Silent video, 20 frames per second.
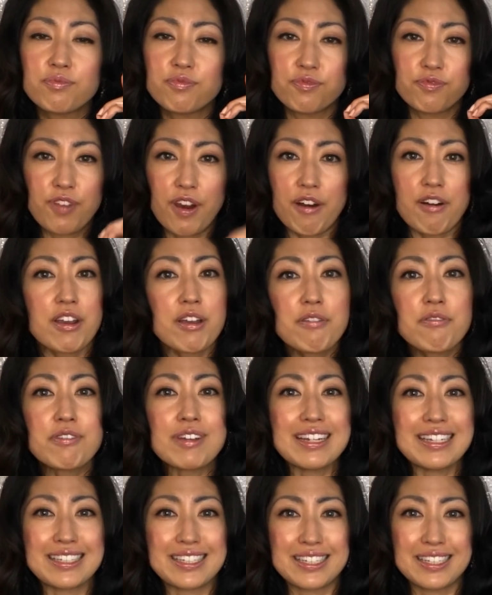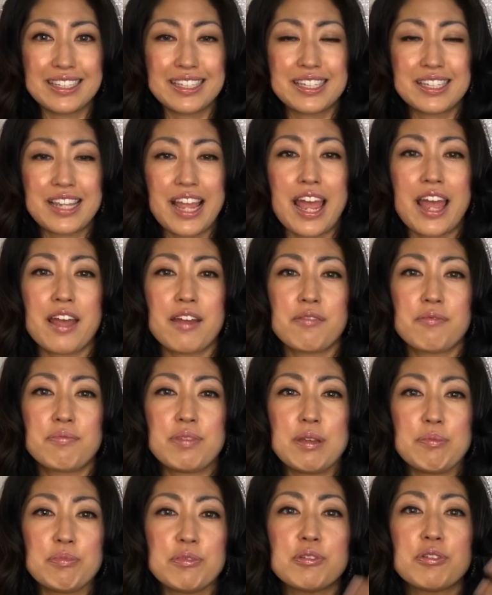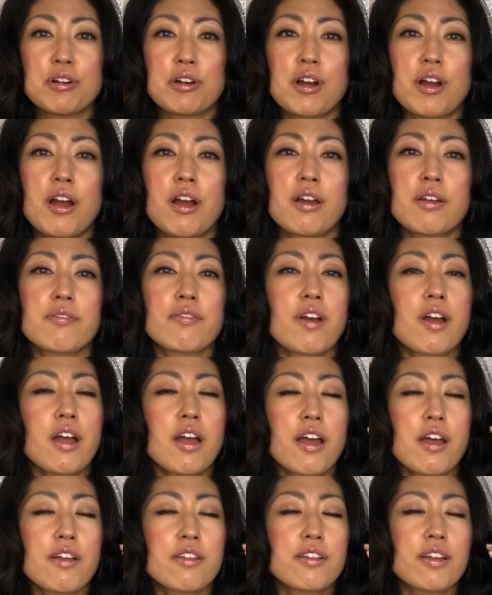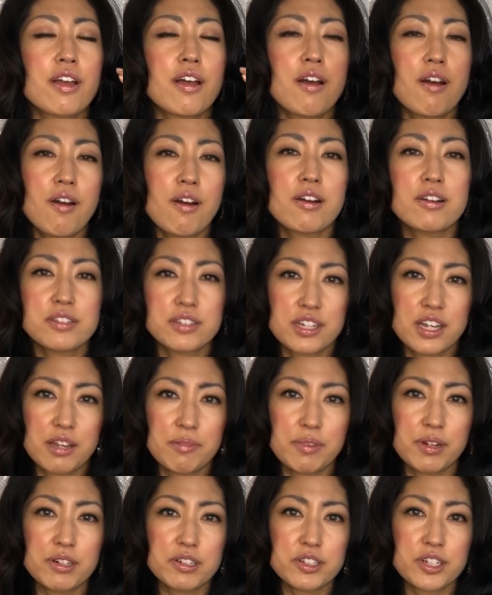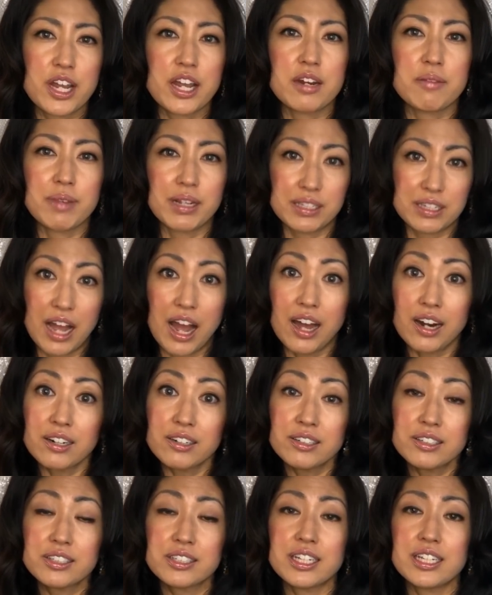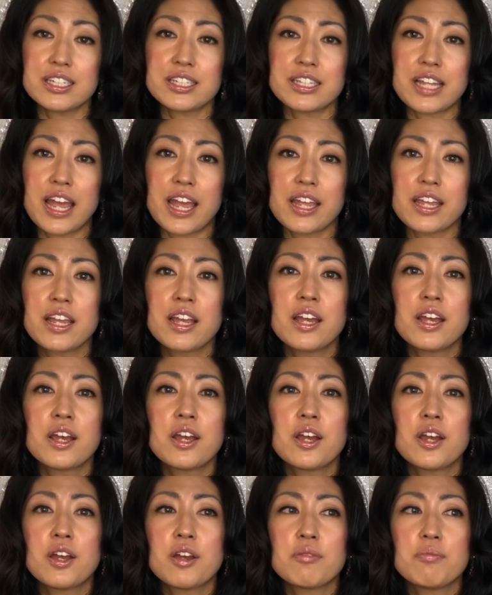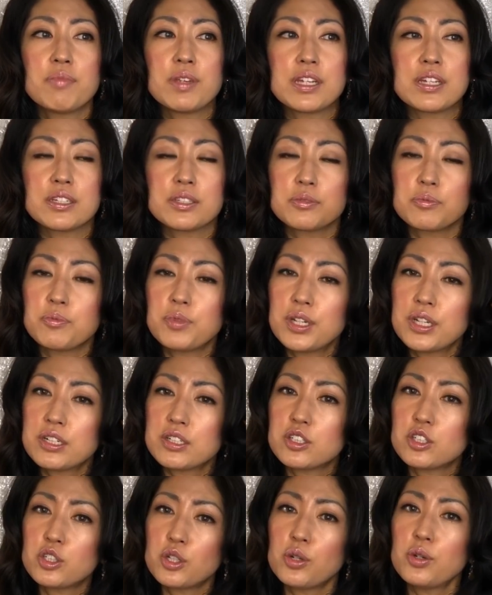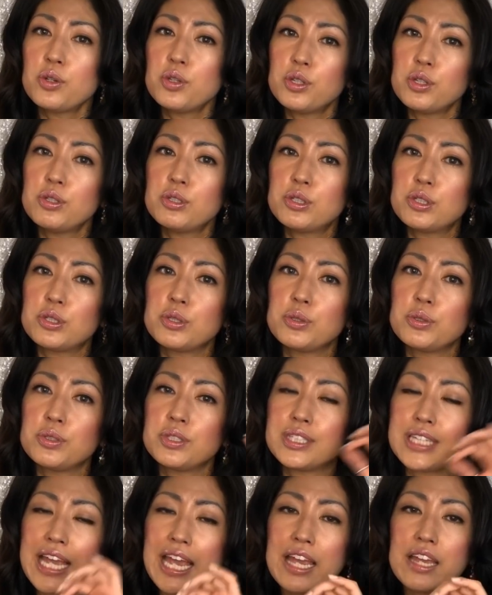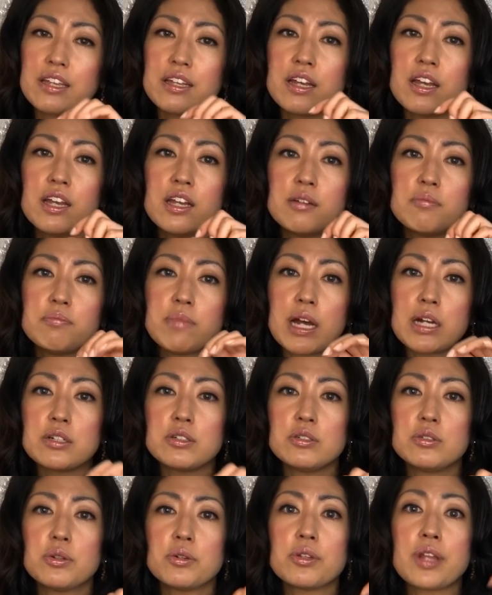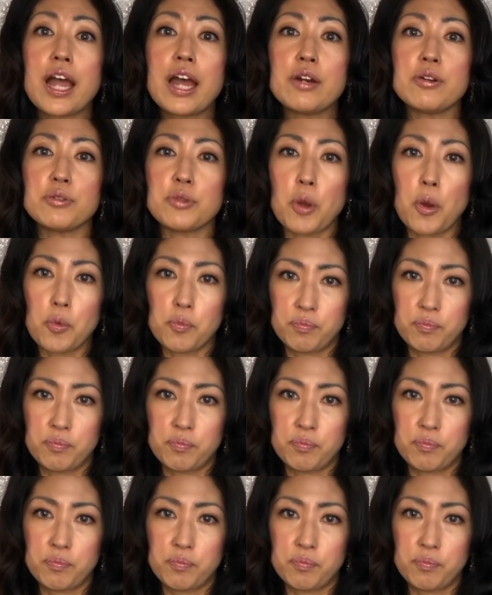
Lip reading: very reasons that people had a hard time understanding McDonald's is that because we are so used to saying McDonald's,